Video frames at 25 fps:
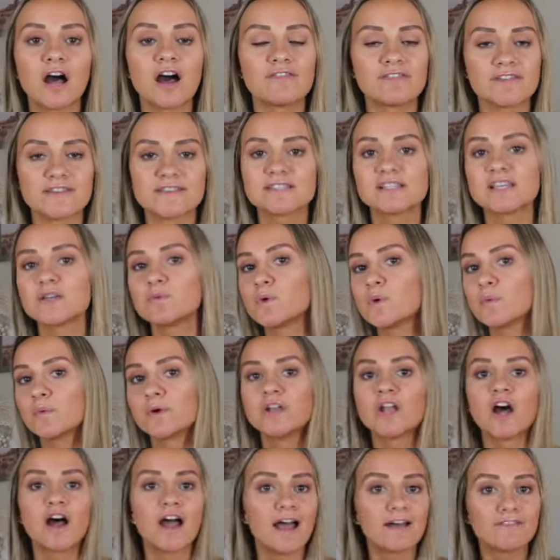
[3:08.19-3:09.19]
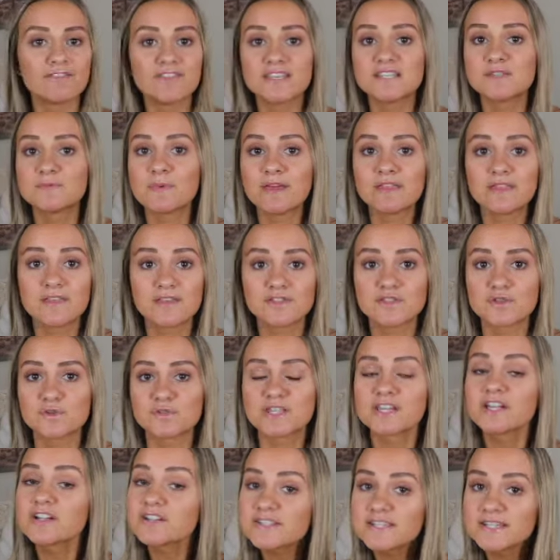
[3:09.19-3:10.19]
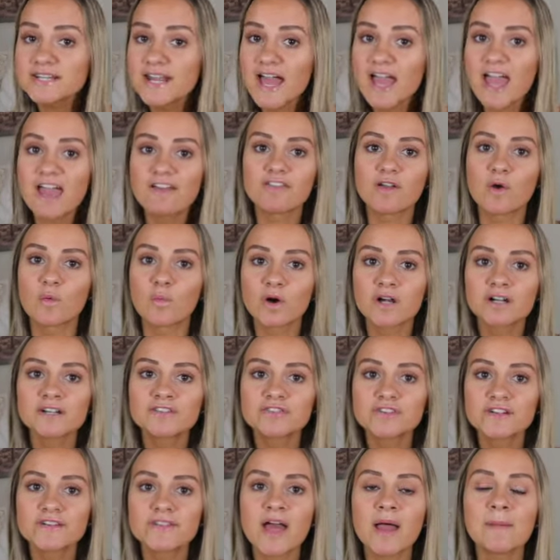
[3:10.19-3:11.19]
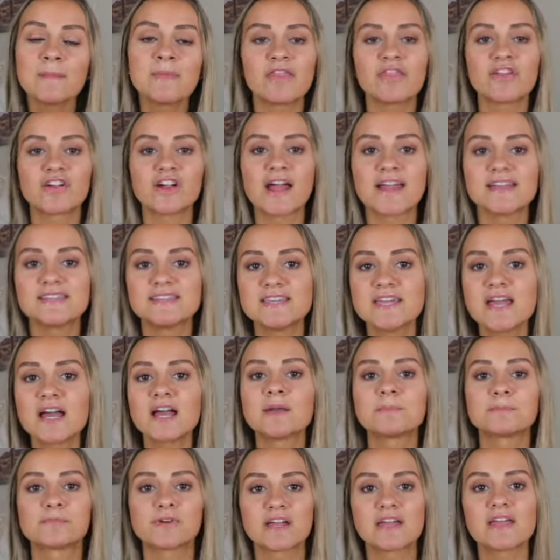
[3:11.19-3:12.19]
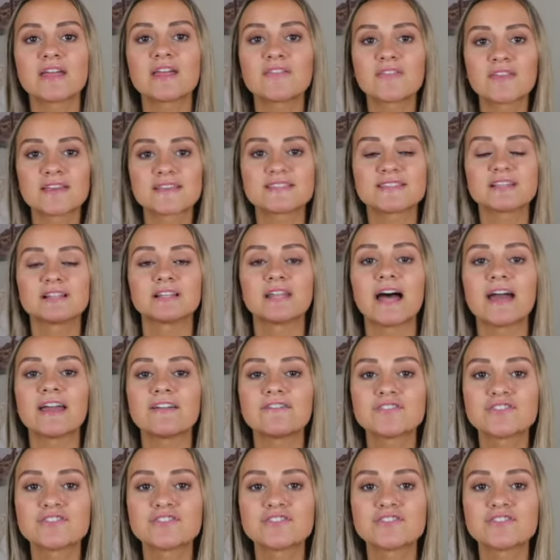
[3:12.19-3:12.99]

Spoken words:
Obviously, we would not have these bathing suits here today if it weren't for them and their idea and bringing this to life.